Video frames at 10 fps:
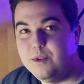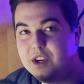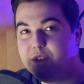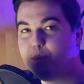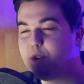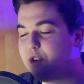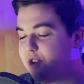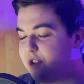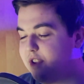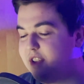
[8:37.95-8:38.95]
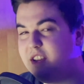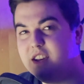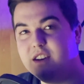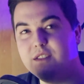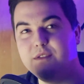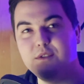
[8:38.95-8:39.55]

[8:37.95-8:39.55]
weird world of